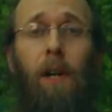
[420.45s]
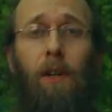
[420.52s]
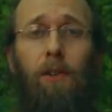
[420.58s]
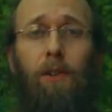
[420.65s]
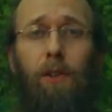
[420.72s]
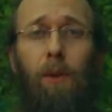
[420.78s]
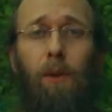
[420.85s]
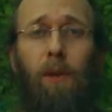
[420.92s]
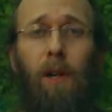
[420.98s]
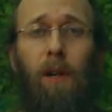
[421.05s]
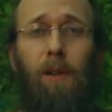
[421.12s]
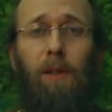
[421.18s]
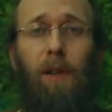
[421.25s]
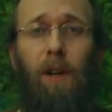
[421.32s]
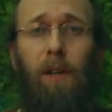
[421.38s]
so
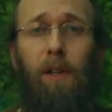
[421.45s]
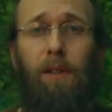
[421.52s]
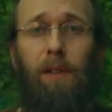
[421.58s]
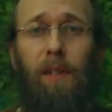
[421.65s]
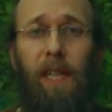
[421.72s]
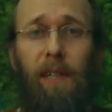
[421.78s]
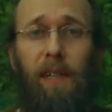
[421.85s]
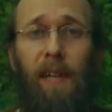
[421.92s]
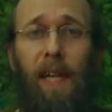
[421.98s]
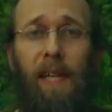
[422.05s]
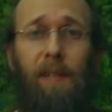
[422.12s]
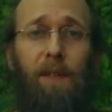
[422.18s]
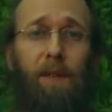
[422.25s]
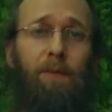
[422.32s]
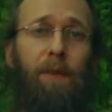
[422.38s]
called
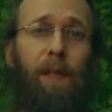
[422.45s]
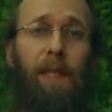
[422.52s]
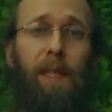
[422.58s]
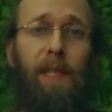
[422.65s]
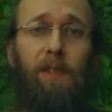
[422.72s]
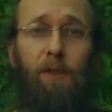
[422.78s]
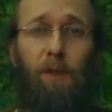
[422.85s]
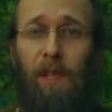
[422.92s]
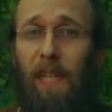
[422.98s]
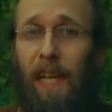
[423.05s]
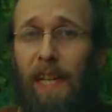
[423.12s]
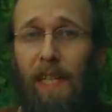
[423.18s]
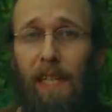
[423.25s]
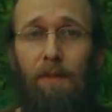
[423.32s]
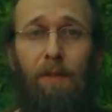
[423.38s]
unenlightened feelings or
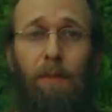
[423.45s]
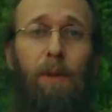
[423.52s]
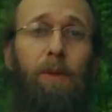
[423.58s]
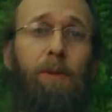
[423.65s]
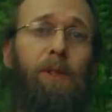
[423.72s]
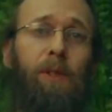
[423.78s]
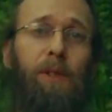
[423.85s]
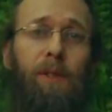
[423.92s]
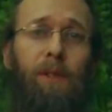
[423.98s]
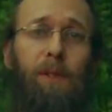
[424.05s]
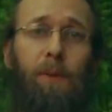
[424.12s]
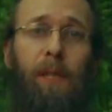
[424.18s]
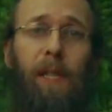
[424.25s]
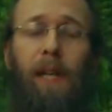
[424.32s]
negative emotions or what